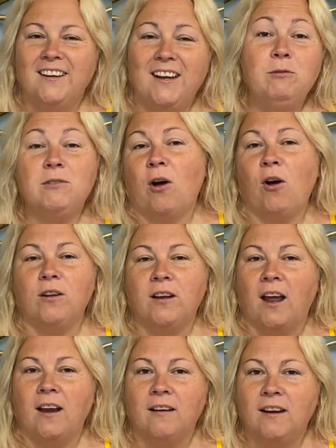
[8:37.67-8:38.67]
It was a hard
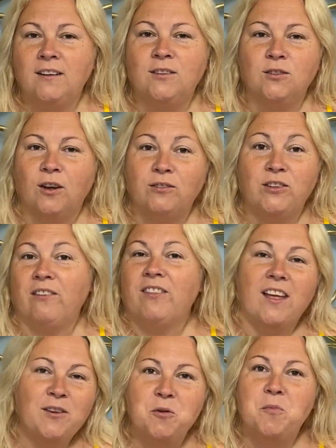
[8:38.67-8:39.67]
day. He deserves to have
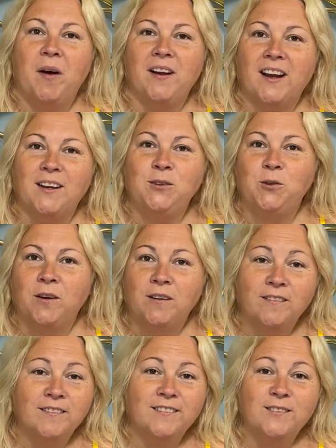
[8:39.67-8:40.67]
that two pound extra,
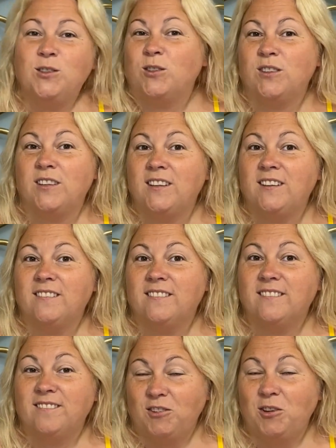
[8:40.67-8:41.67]
doesn't
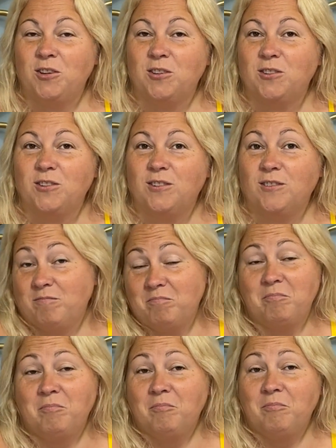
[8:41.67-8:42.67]
he? Yes.
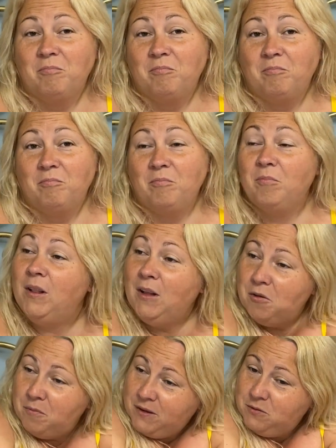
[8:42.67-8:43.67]

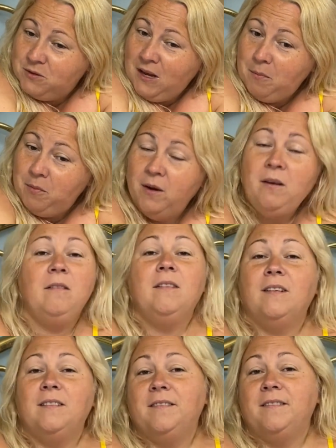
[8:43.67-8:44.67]
Little Miss was happy.
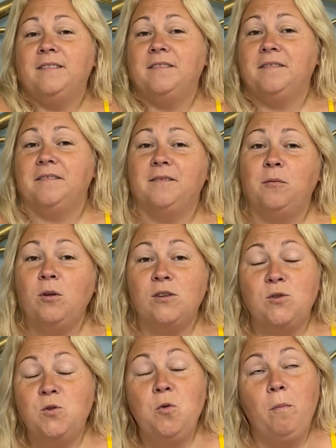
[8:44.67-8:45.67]

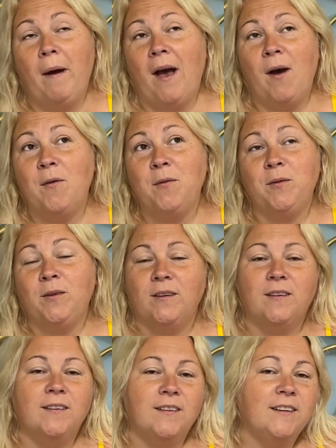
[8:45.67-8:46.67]
What's two pound?
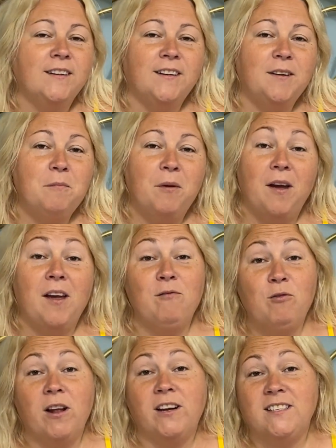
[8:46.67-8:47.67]
But
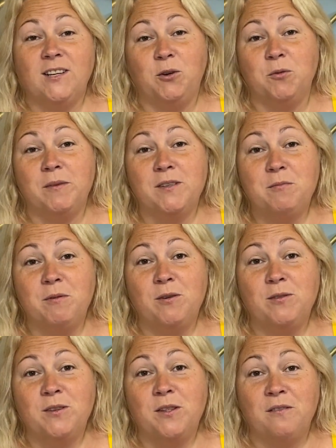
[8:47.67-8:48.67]
it really took on Mr.
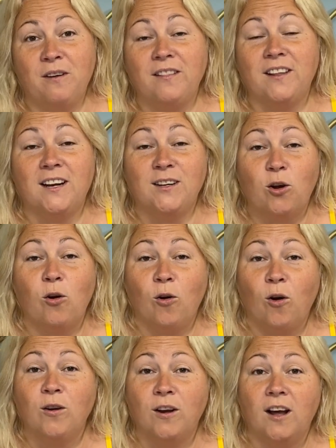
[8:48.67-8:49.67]
Producer the fact that I'd got
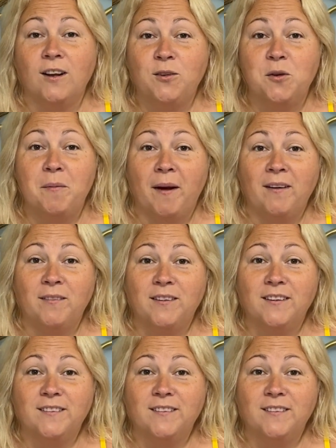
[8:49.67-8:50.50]
out at two pound.